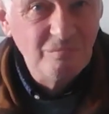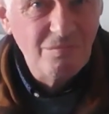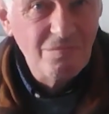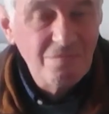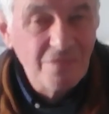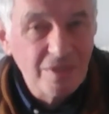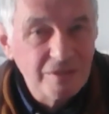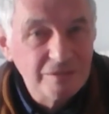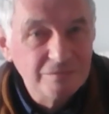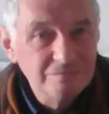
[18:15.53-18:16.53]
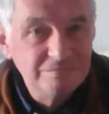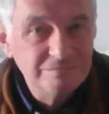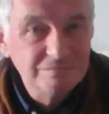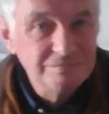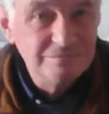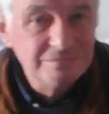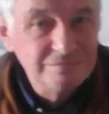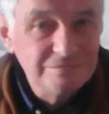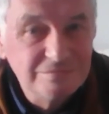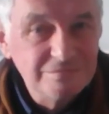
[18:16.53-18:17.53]
Scottish state,
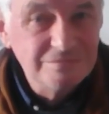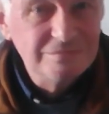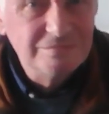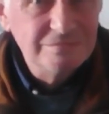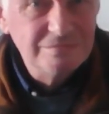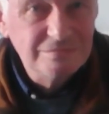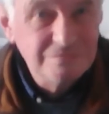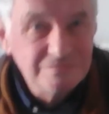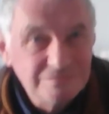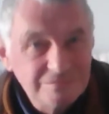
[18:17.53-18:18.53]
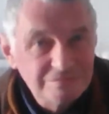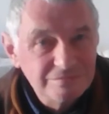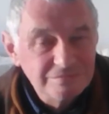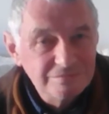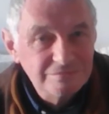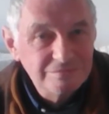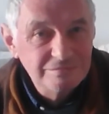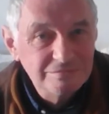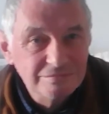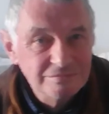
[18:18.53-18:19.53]
be it that,
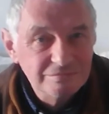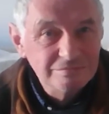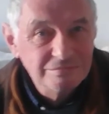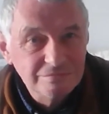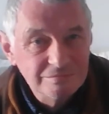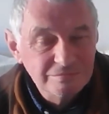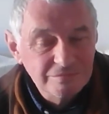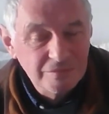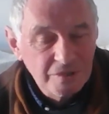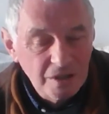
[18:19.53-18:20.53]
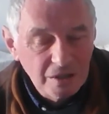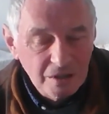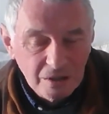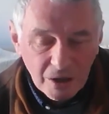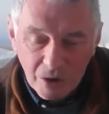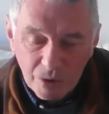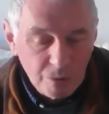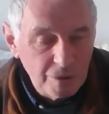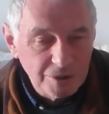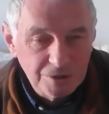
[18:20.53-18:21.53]
how much would you do them for?
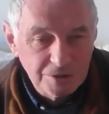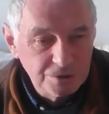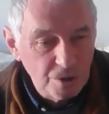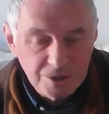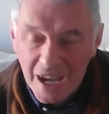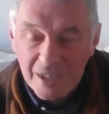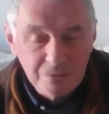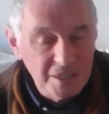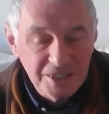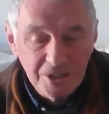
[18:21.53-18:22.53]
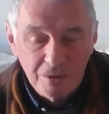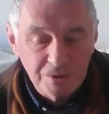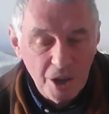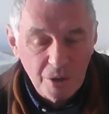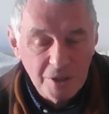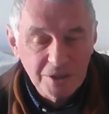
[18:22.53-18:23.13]
Oh, George, I really don't know.